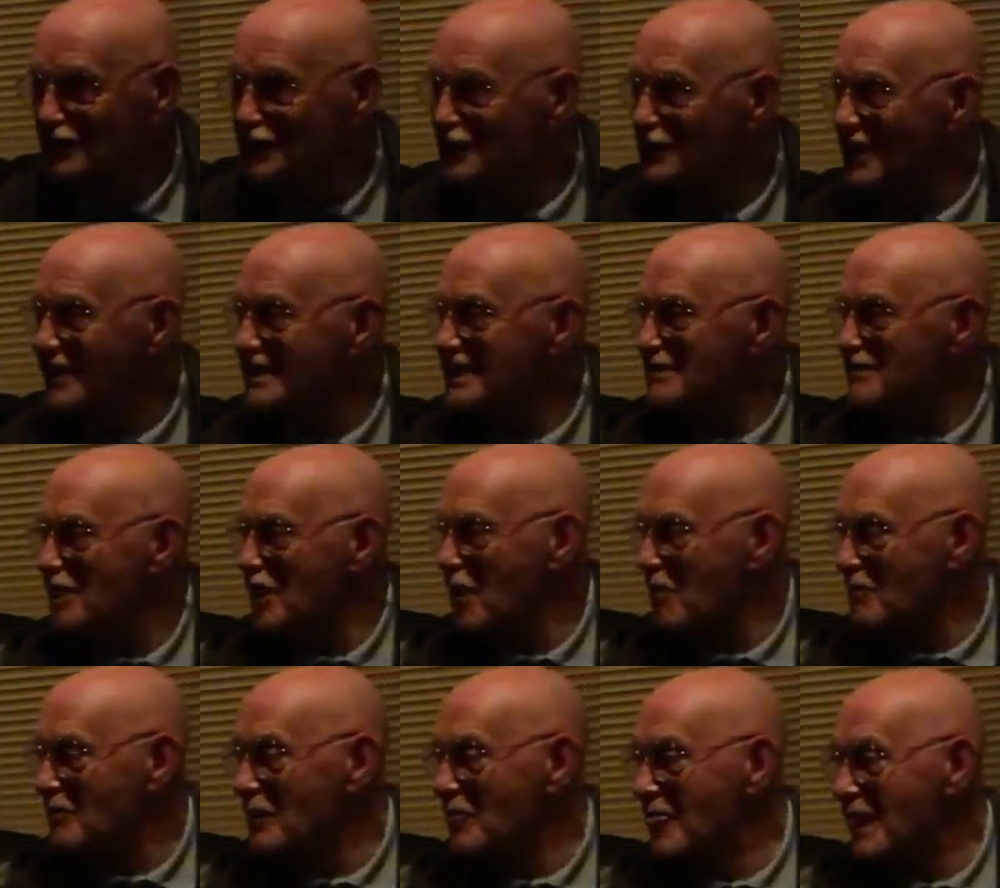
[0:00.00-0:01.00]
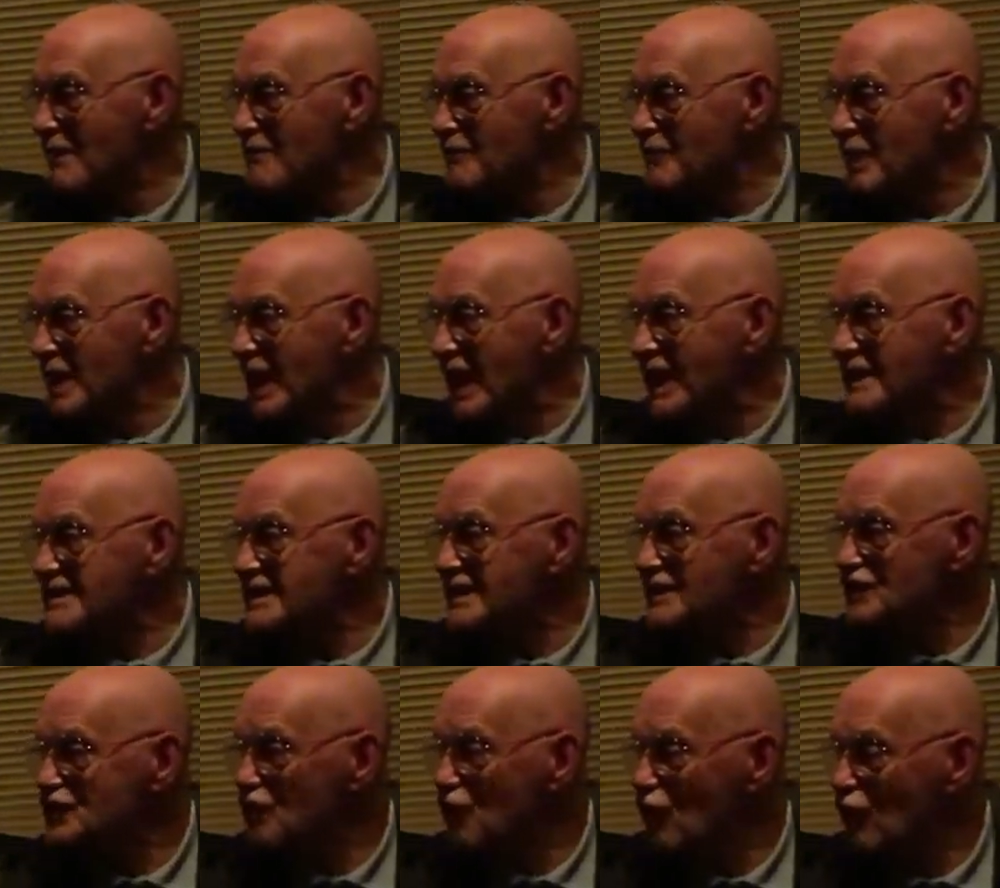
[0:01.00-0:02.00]
so she rang her mum
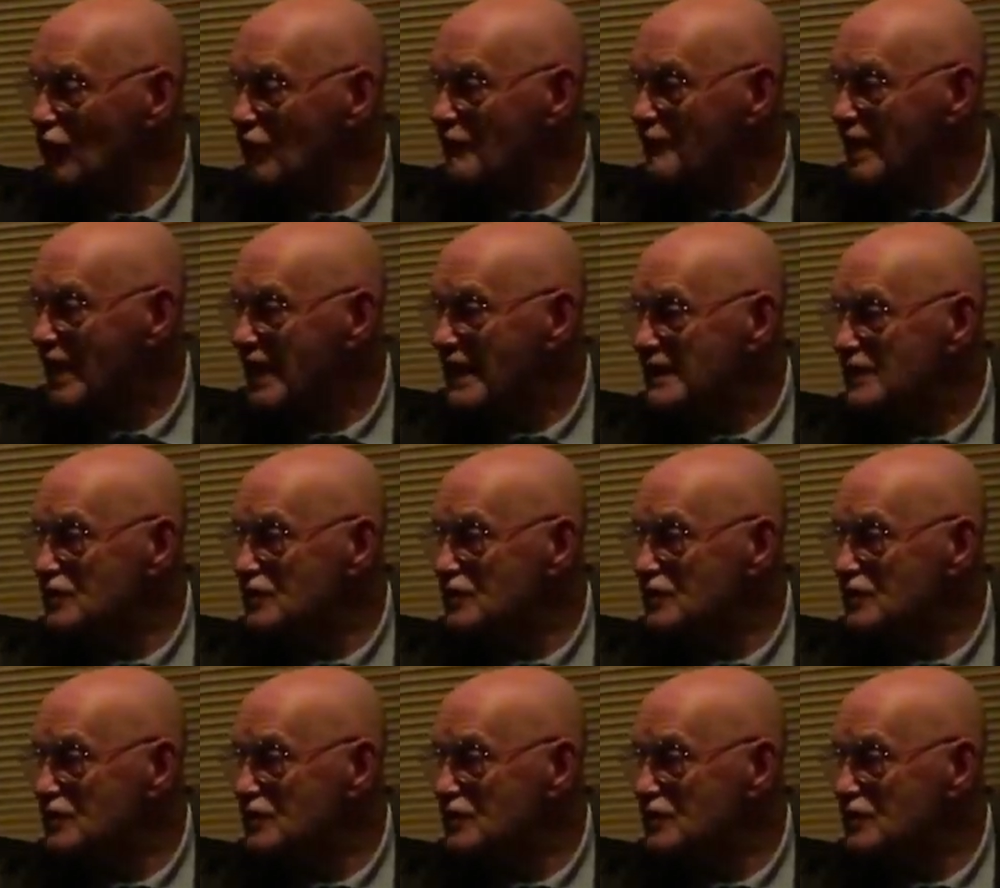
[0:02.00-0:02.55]
and told him.